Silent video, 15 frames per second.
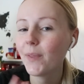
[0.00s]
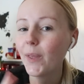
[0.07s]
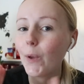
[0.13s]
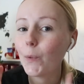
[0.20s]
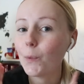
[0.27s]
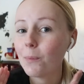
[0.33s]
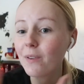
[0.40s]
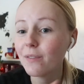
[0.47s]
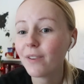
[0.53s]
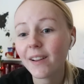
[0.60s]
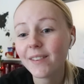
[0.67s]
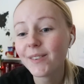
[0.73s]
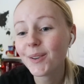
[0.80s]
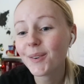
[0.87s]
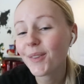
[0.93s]
it will be
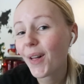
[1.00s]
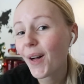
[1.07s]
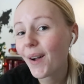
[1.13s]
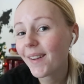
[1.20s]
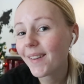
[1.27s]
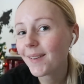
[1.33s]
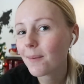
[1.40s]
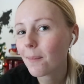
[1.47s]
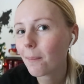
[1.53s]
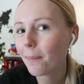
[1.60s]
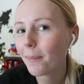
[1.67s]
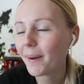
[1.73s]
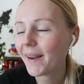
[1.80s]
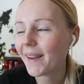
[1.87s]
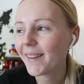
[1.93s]
fun to vlog,
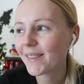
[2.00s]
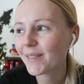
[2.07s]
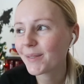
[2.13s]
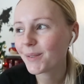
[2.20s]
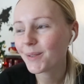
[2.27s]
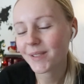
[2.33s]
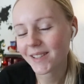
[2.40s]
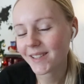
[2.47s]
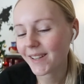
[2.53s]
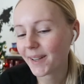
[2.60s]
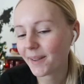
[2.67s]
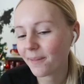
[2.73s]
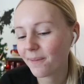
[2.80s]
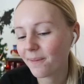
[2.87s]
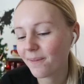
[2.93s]
but we'll
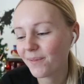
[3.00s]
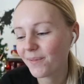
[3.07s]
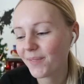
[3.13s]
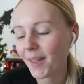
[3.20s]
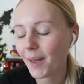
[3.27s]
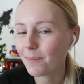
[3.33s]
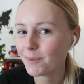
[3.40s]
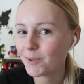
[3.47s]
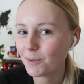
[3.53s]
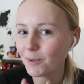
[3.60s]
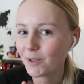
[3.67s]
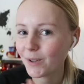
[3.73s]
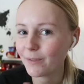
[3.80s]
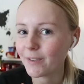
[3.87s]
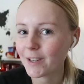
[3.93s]
see. I'm super
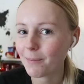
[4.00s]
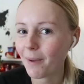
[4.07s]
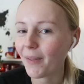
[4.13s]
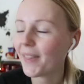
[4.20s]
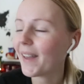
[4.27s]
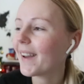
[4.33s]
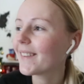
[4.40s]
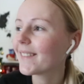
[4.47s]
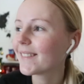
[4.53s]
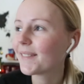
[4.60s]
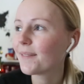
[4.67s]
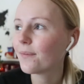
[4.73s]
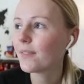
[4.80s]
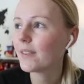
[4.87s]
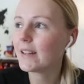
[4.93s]
nervous about that.
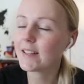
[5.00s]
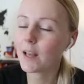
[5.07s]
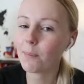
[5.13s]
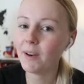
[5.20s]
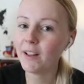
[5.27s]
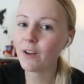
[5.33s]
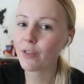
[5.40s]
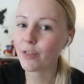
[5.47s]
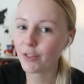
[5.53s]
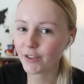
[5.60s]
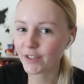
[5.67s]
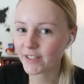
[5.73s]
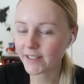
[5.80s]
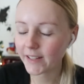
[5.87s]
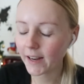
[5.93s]
It's happening on
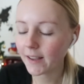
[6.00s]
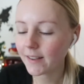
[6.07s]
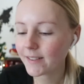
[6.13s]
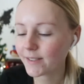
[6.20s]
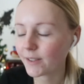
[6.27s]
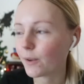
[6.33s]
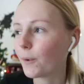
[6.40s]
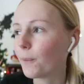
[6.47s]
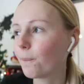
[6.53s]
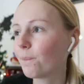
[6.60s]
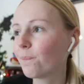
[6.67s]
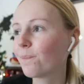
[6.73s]
Thursday, so,